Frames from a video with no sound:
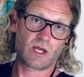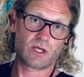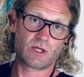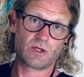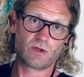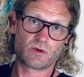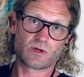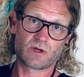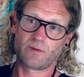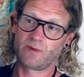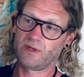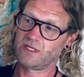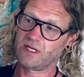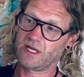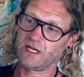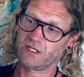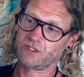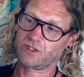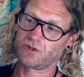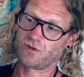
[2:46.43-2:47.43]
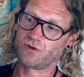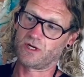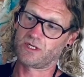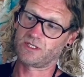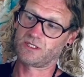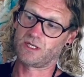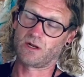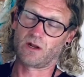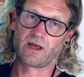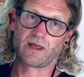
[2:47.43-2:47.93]
you're going to be
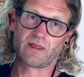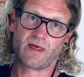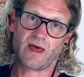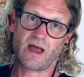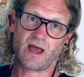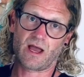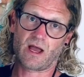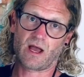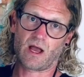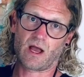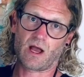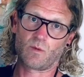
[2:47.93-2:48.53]
texturizing like that,